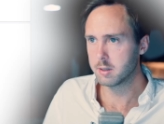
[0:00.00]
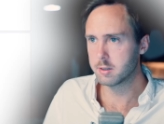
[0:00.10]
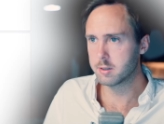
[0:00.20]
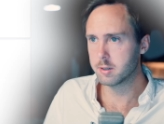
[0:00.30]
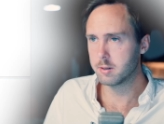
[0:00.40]

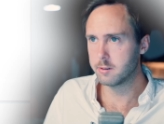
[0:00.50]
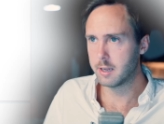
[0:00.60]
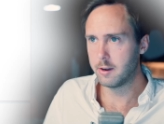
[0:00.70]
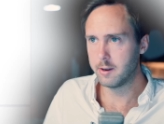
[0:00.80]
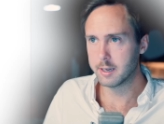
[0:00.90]
So
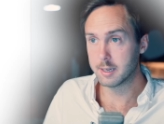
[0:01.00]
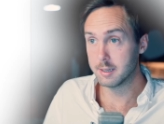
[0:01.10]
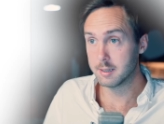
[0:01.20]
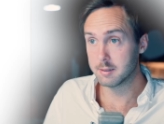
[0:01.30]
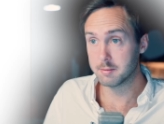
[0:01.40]
now I
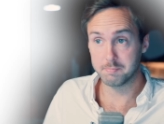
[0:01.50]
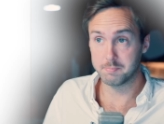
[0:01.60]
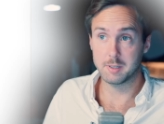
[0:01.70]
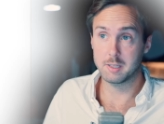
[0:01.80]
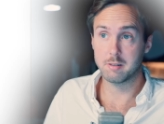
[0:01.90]
can
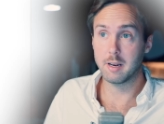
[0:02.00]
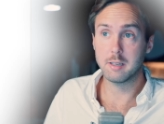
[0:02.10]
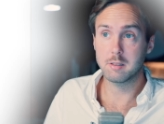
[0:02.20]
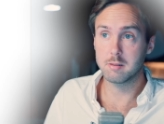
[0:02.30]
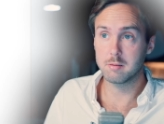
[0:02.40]
try
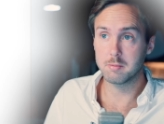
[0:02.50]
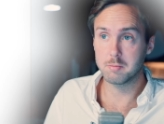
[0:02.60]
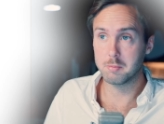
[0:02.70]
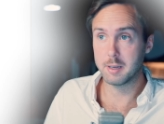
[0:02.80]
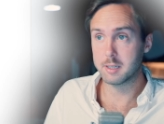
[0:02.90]
to
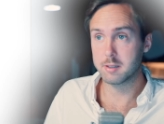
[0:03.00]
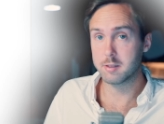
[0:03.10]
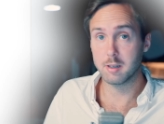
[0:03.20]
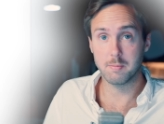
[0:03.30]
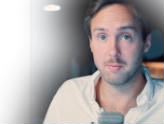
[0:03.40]
make
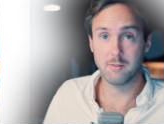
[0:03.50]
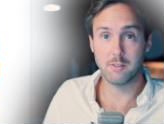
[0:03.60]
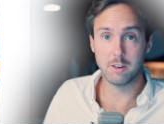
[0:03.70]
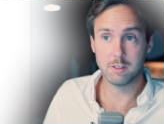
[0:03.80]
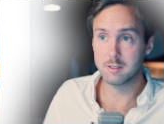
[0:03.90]
some
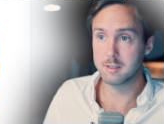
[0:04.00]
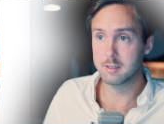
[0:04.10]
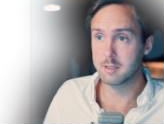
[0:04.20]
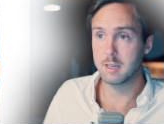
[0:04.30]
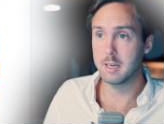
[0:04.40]

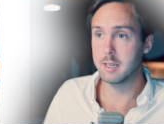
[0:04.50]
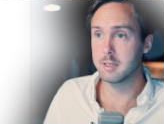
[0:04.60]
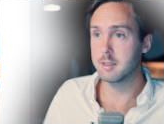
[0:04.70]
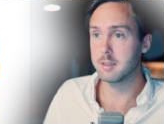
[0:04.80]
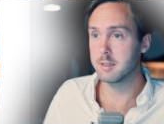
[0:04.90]
verses
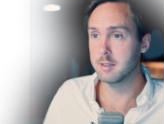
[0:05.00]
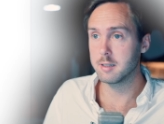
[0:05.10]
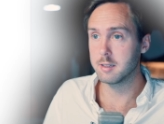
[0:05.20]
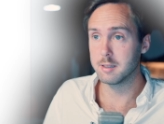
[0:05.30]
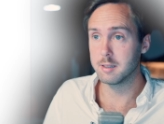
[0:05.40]
and
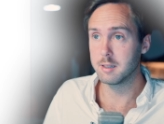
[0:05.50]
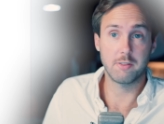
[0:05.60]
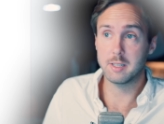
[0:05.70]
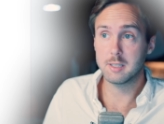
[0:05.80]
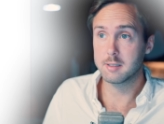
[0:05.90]

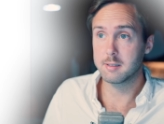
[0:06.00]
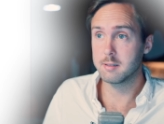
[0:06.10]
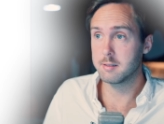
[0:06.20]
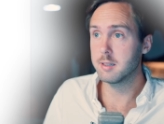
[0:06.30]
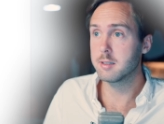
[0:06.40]
finish
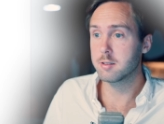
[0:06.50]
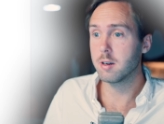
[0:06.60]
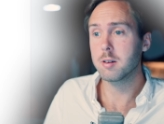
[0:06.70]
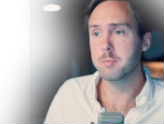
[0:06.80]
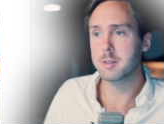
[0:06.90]
this
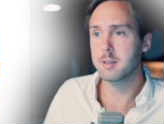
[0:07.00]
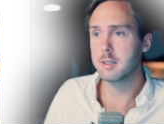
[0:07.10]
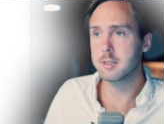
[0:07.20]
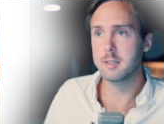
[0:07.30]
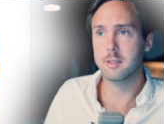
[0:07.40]
song,
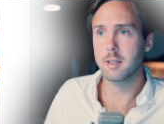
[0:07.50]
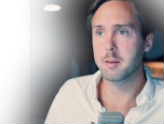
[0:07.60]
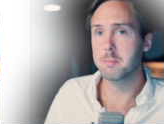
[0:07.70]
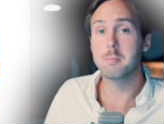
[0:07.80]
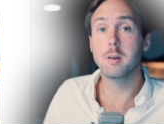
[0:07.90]
because I
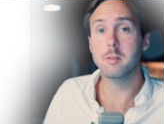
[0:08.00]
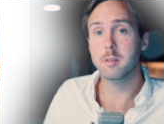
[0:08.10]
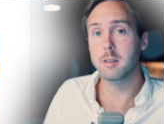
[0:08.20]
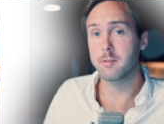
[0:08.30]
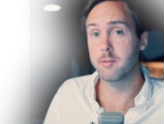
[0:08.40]
think
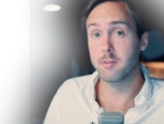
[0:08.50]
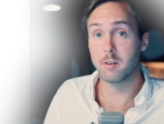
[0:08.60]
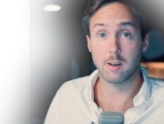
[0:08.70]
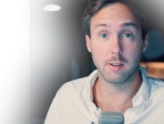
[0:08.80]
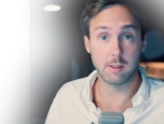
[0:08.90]
mostly
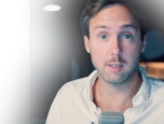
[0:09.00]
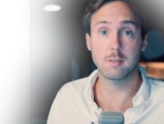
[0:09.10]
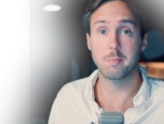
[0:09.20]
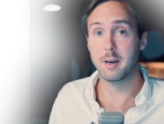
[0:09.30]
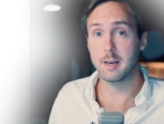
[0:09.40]
for
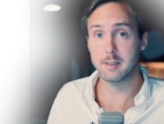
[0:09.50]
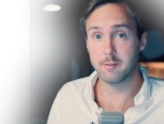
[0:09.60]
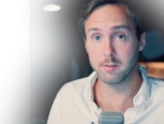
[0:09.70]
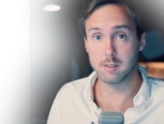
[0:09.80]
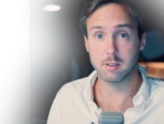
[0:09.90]
this part
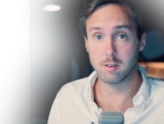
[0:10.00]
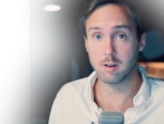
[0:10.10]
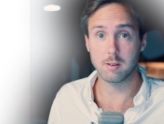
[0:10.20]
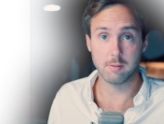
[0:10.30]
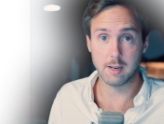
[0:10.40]
of the
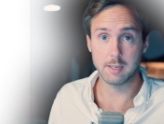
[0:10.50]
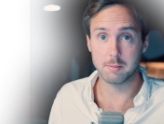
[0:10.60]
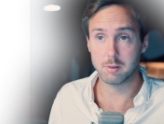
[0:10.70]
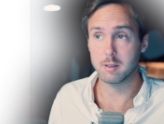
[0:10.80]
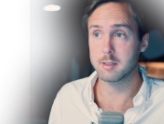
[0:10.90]

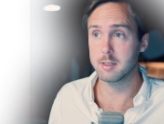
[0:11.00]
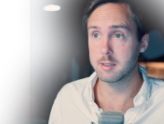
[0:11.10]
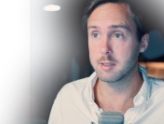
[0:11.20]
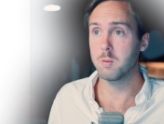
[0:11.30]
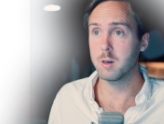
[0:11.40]
songwriting
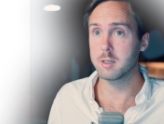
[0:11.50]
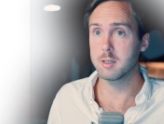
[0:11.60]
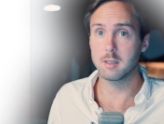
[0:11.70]
process, what